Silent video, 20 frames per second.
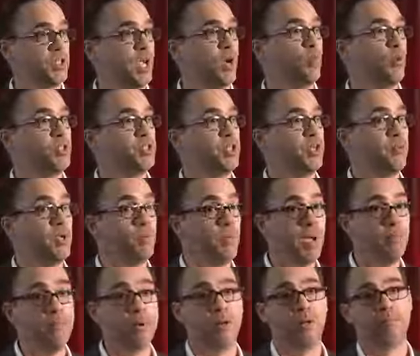how much they
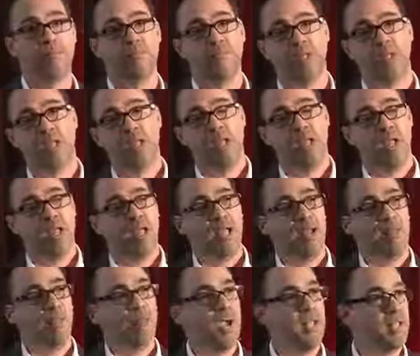remember.
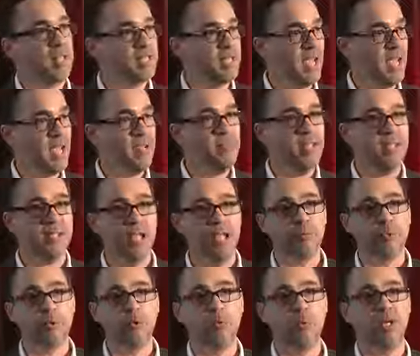By the time they came
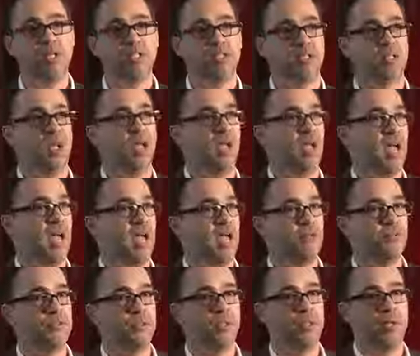2 weeks
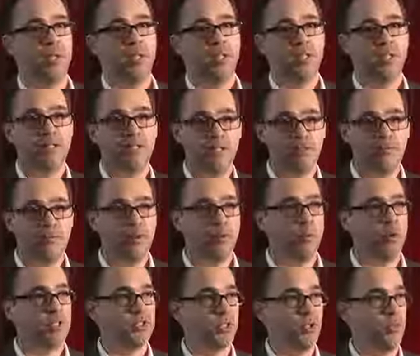after, the difference
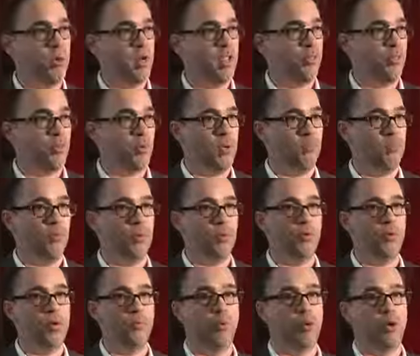was already 3
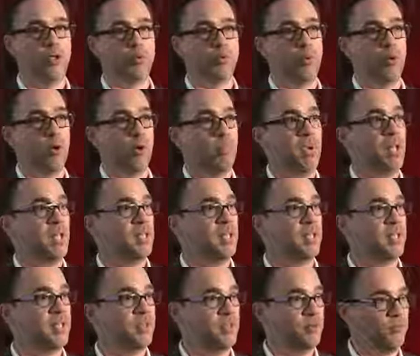points more, meaning
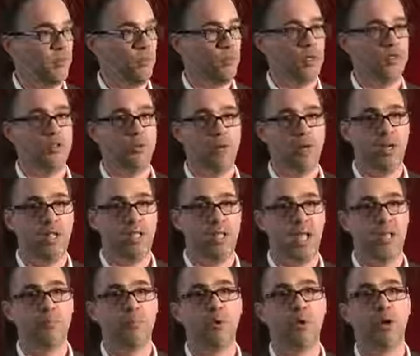that the difference was already
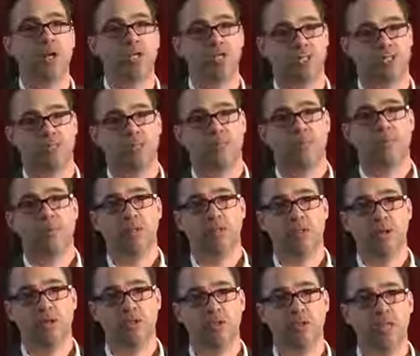9 points.
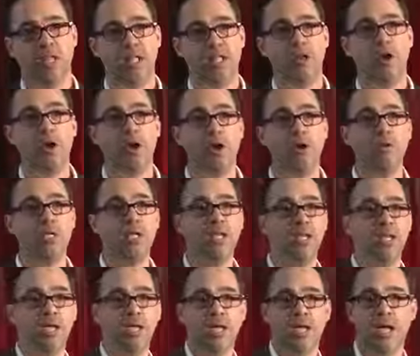Right? So they not only
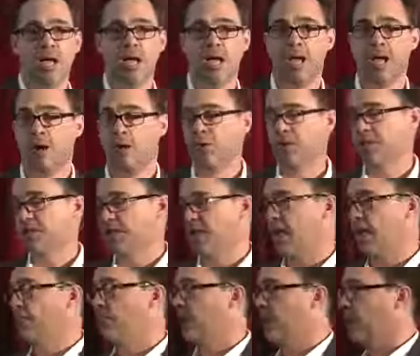
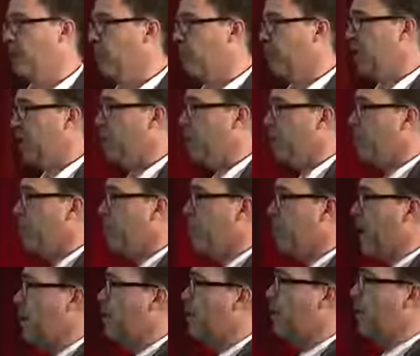understand better, but they were
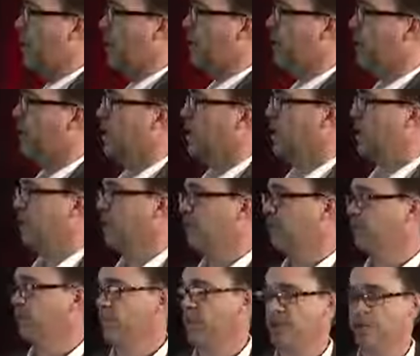remembering the
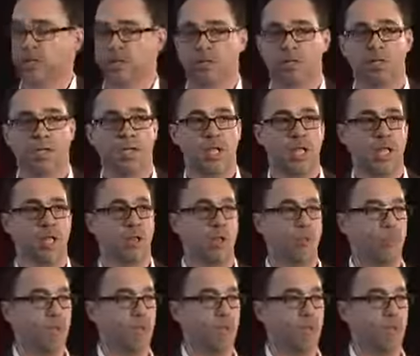information a lot